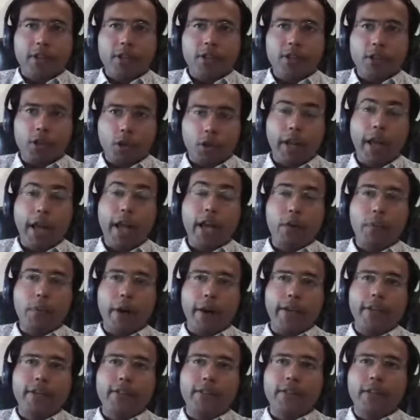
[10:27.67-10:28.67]
So
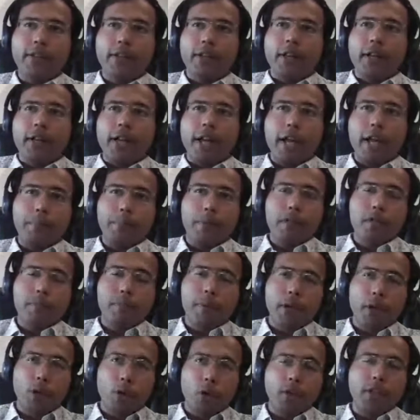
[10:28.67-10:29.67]
likewise, it must
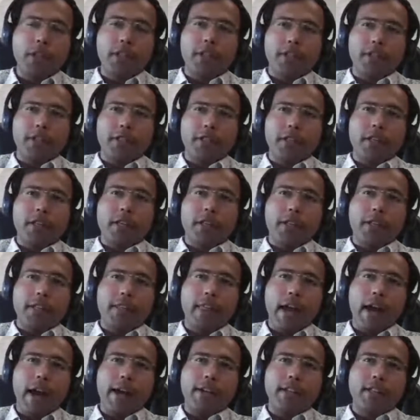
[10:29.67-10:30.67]
be noted
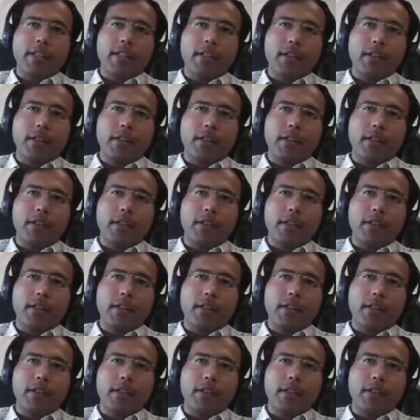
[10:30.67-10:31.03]
that